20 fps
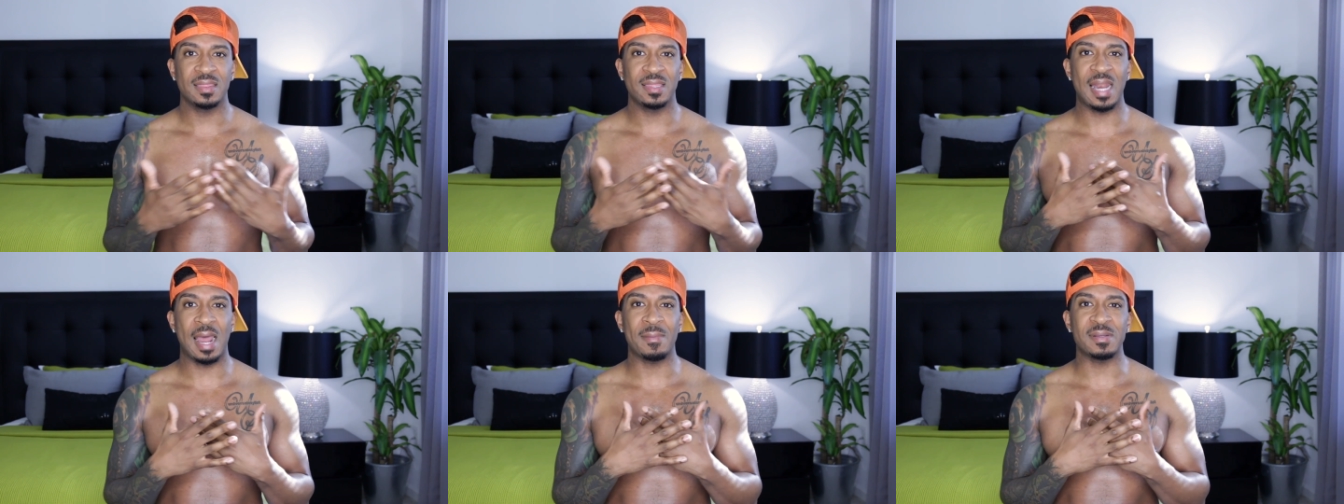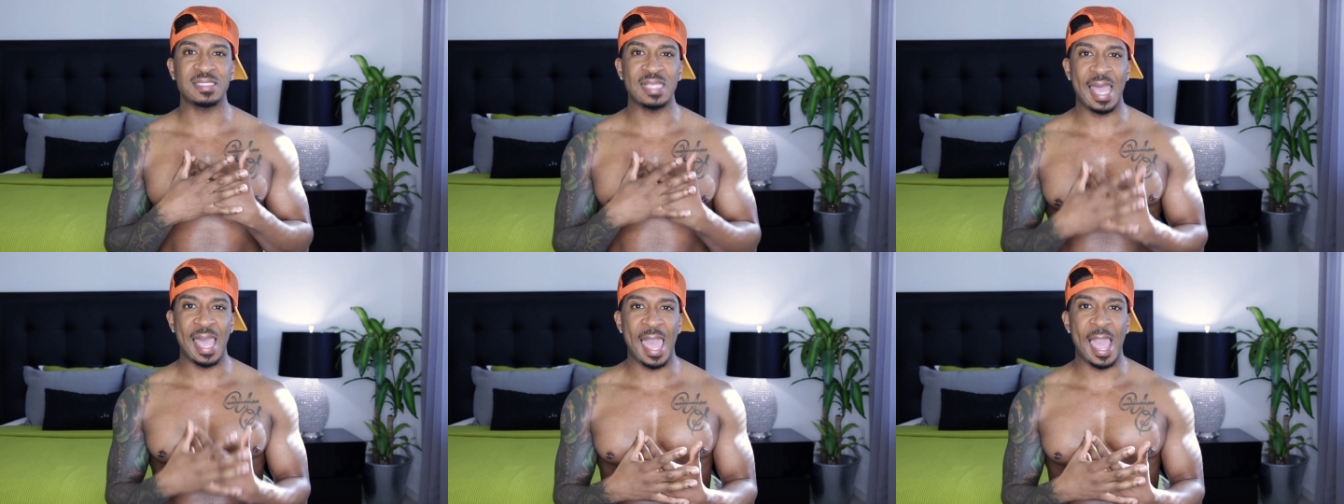that I
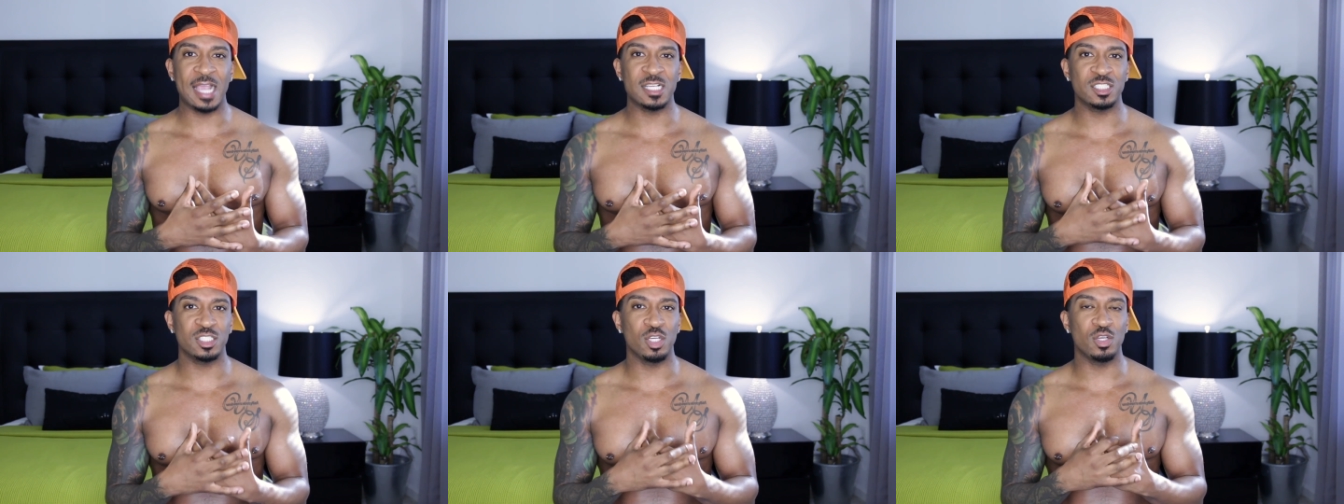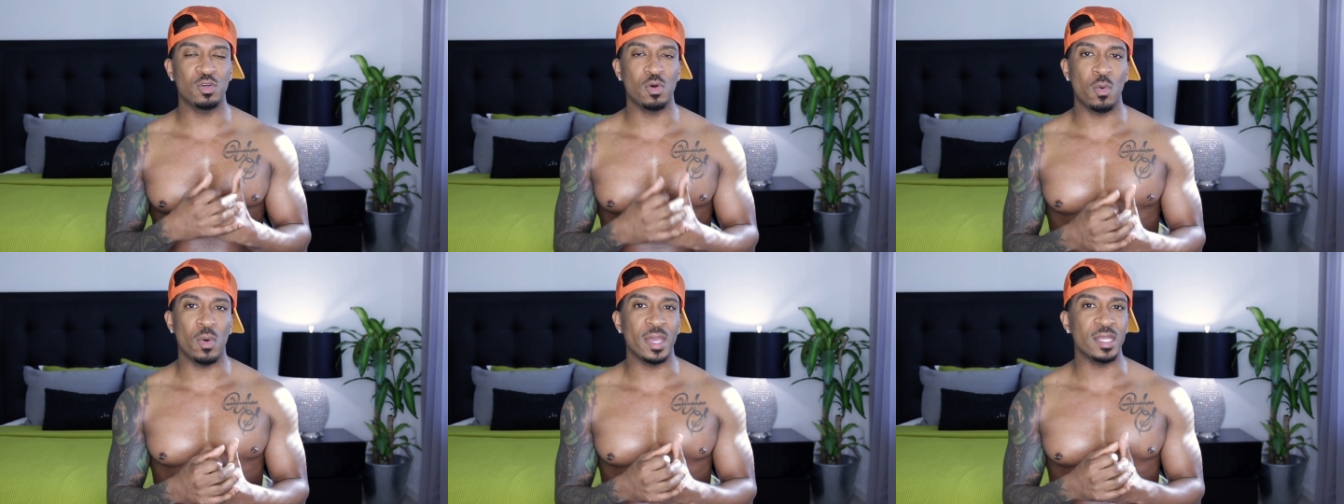was
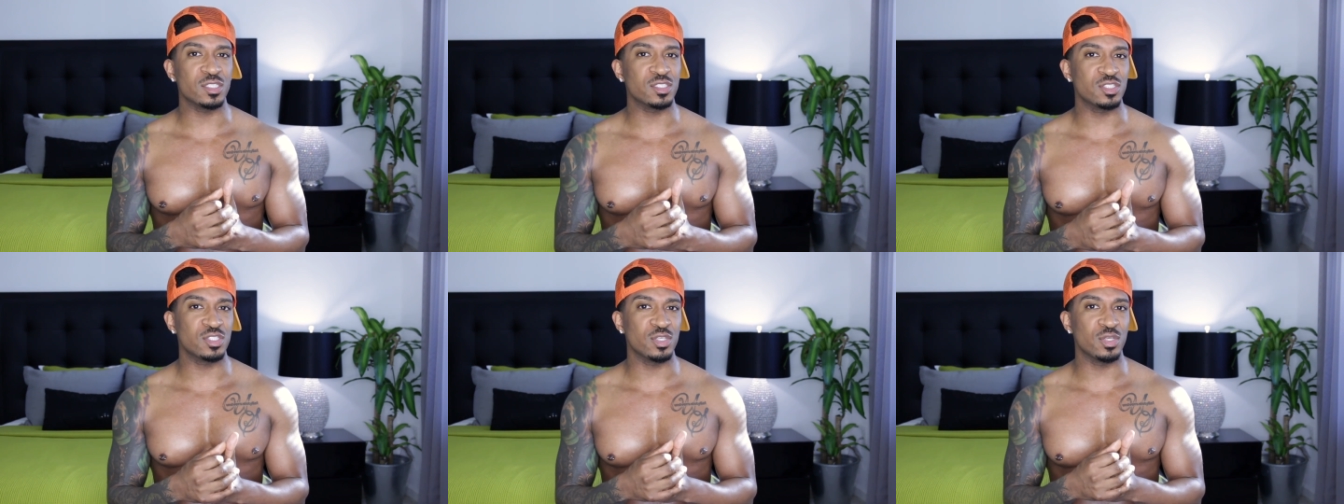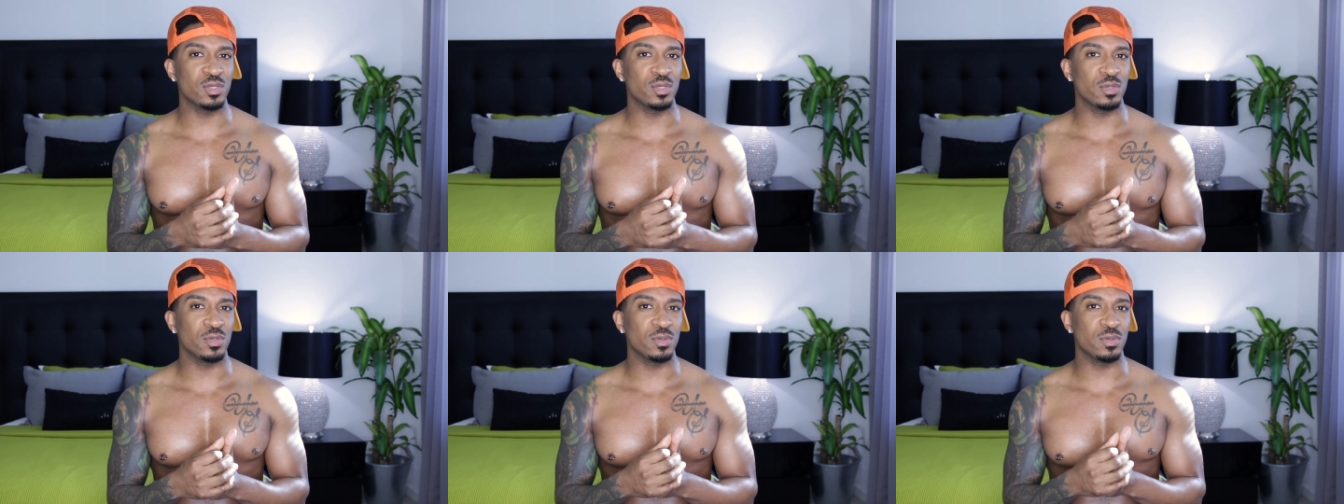actually going
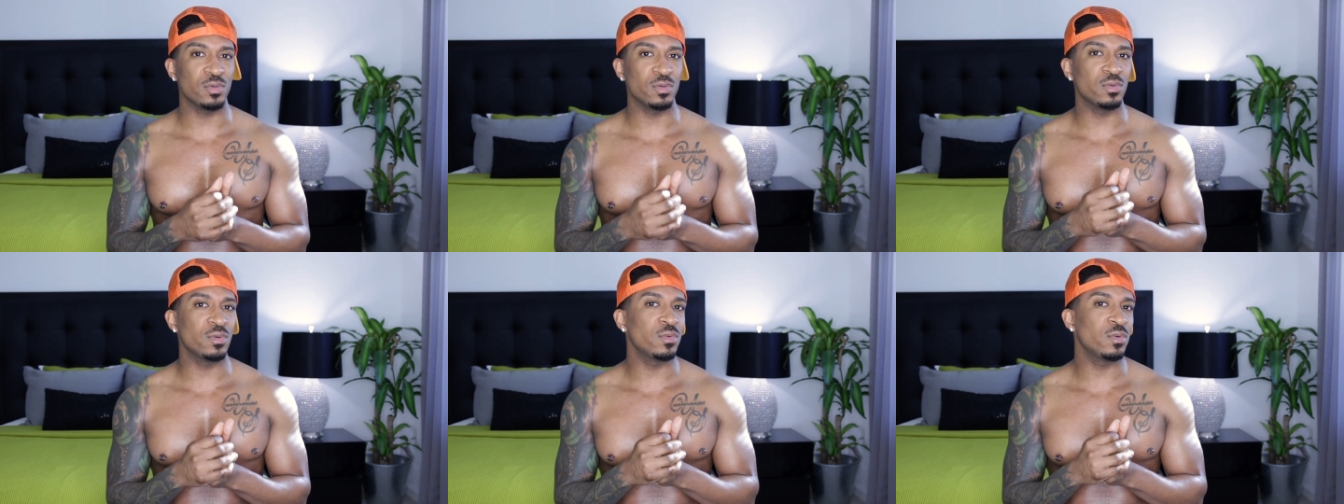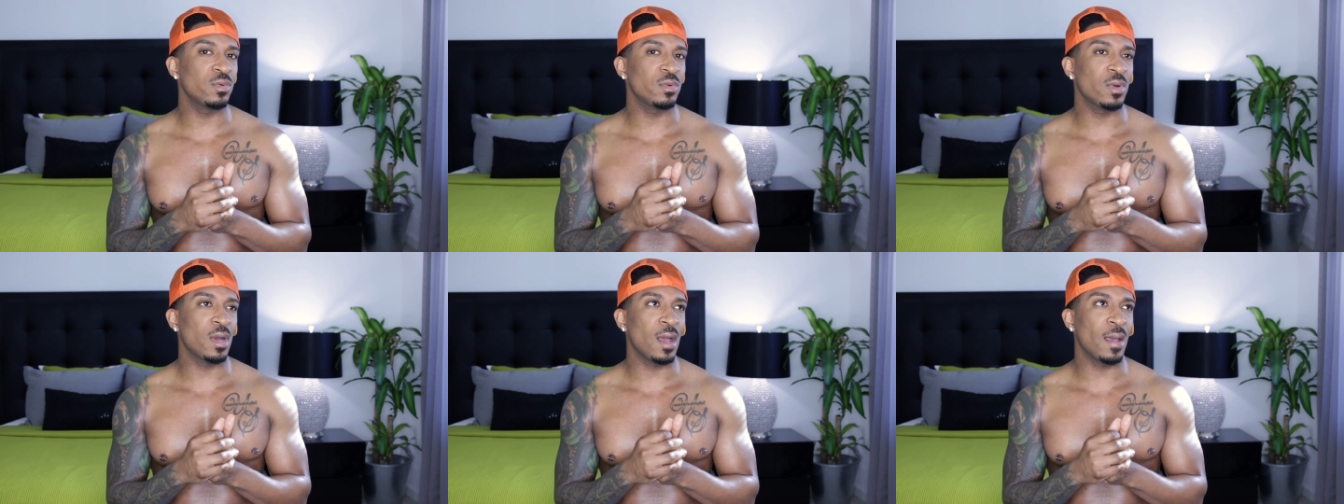
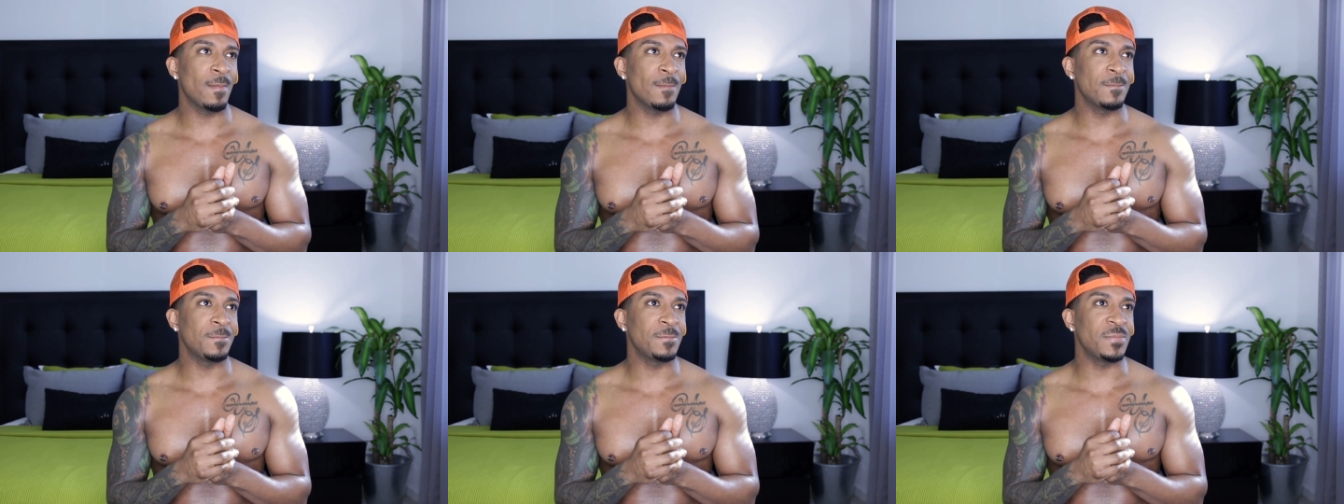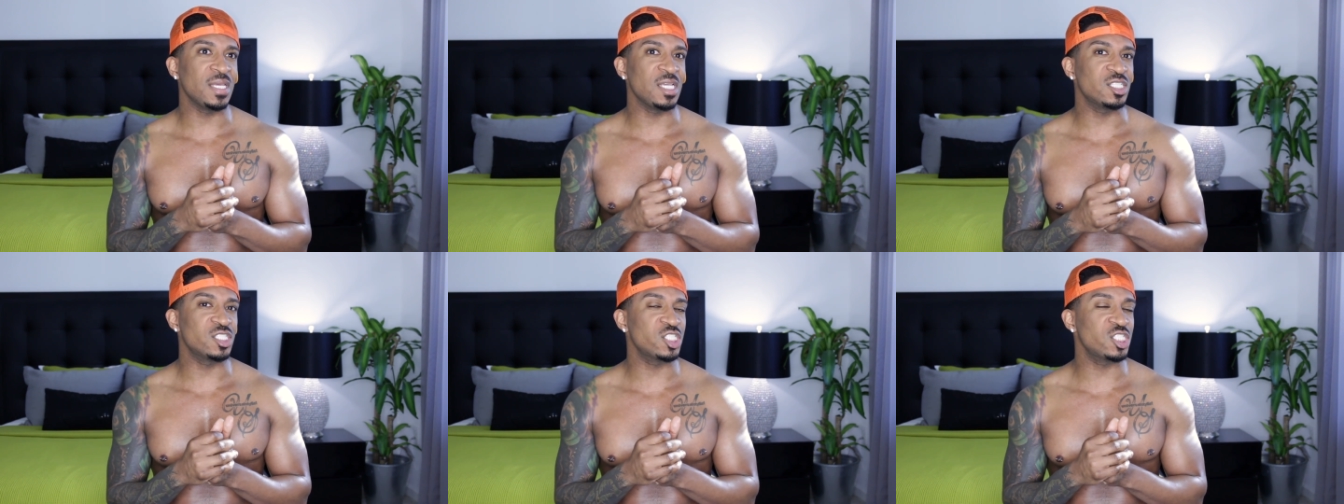to
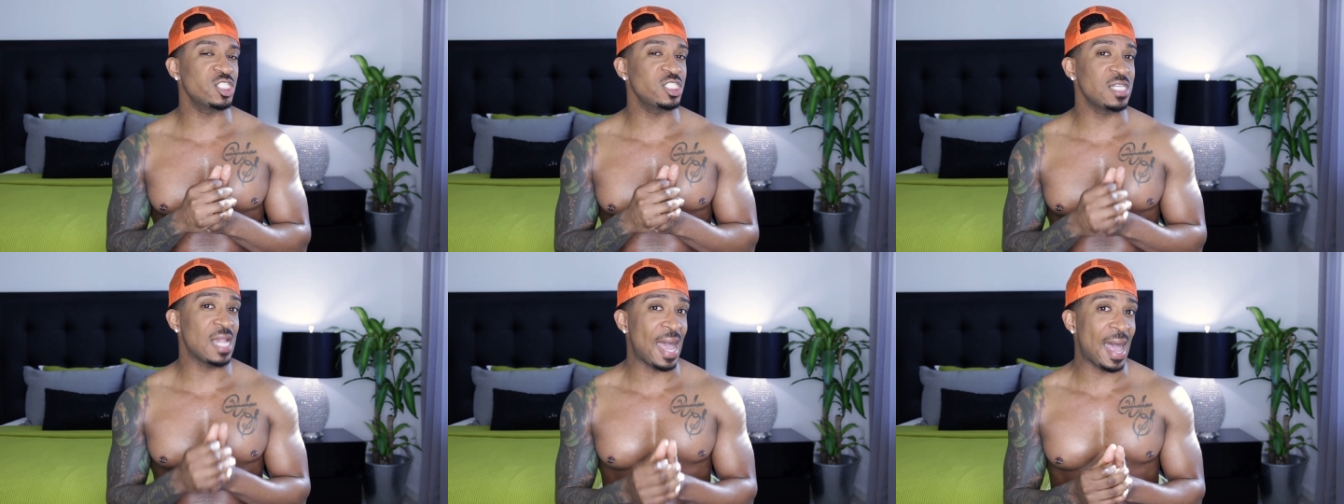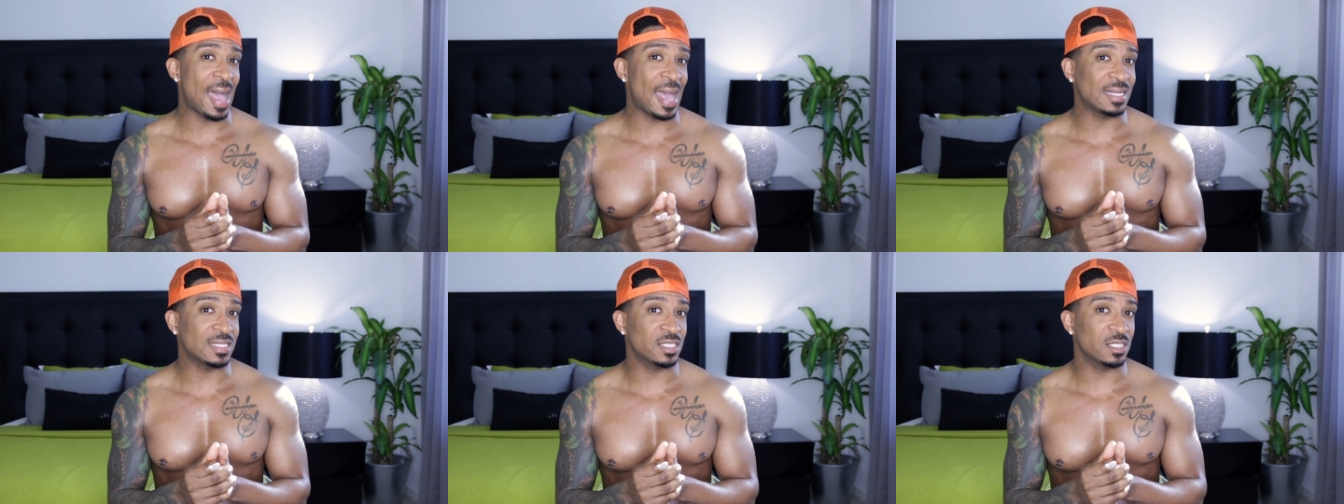be
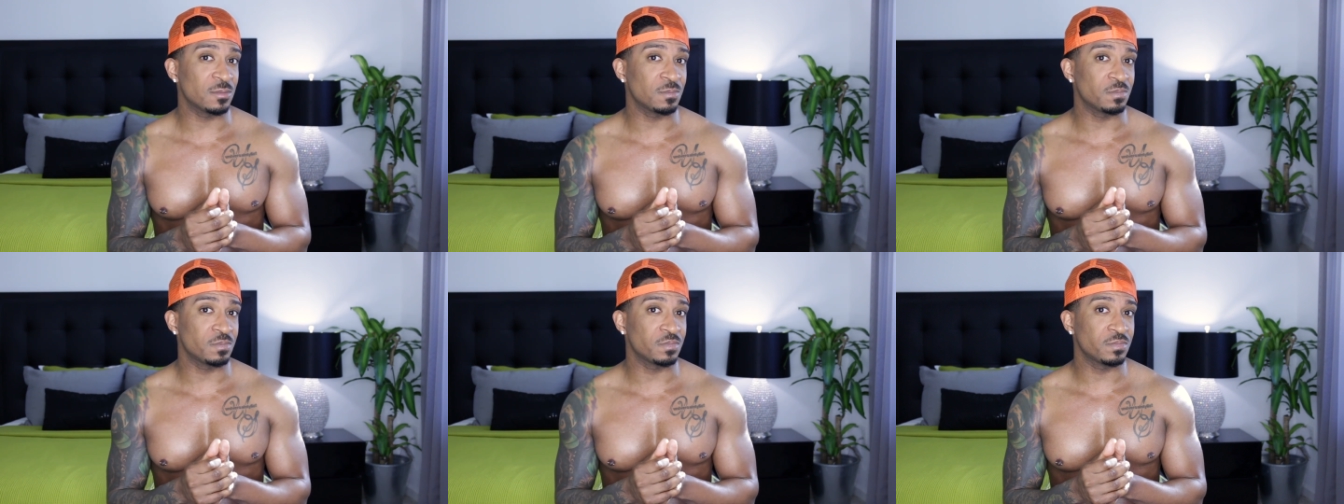shot.